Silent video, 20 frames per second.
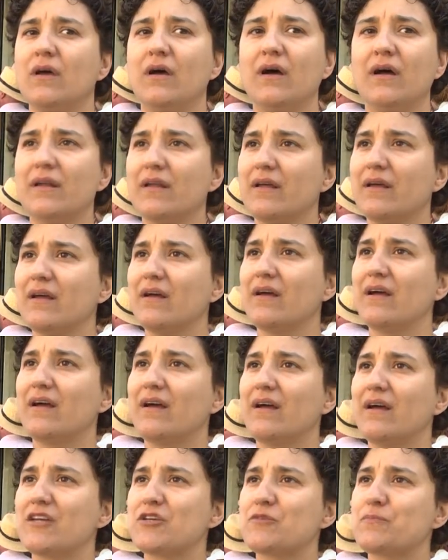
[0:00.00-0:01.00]
and
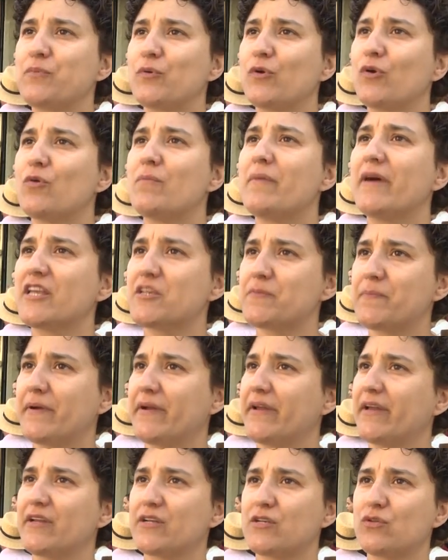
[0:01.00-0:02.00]
uh, explore my
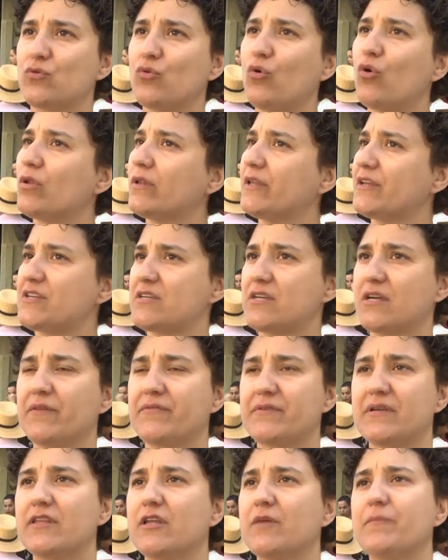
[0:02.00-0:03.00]
experience to all the
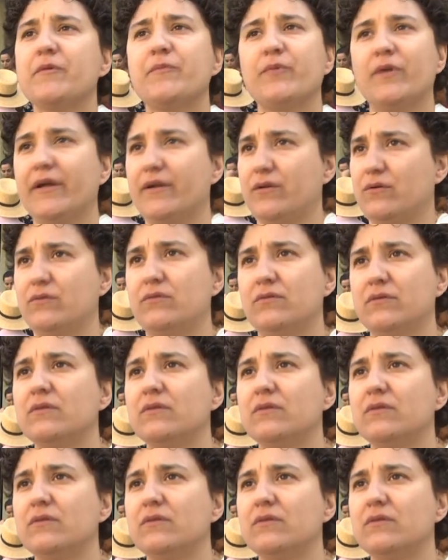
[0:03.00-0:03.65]
chefs and the people I know.